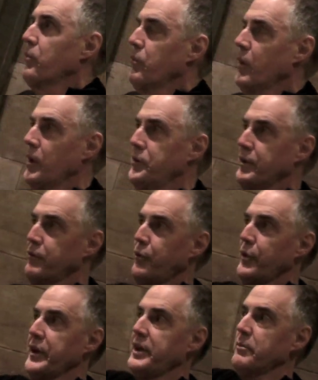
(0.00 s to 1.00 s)
relative
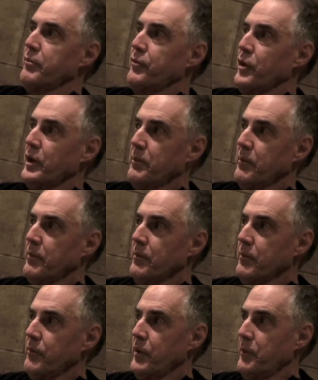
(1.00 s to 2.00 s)
freedom from
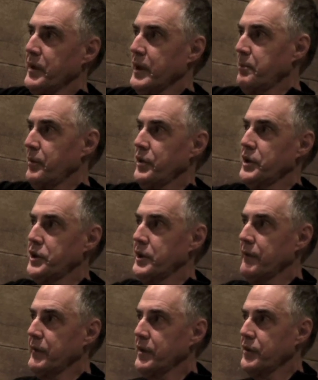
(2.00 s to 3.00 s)
the imposition
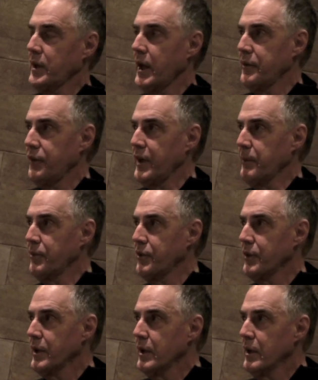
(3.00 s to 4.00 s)
of these
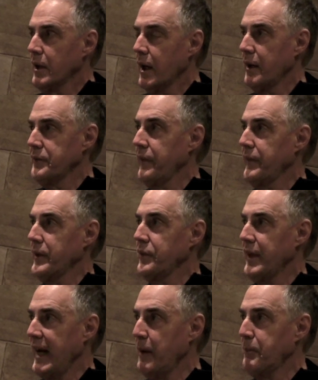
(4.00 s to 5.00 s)
concepts onto this
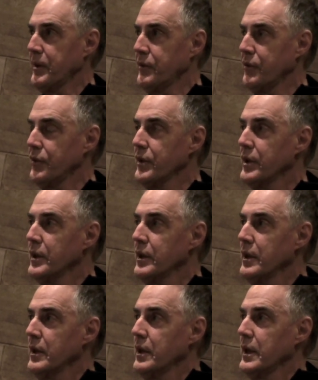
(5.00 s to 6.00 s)
happens,
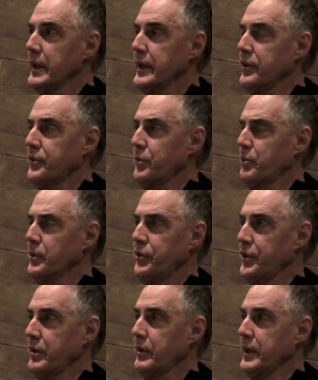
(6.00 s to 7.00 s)
is
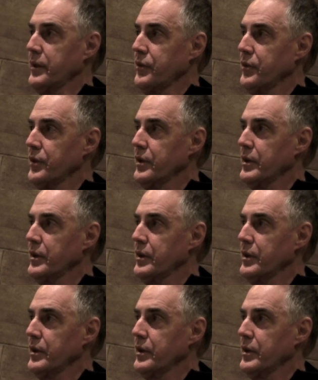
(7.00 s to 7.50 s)
mysterious.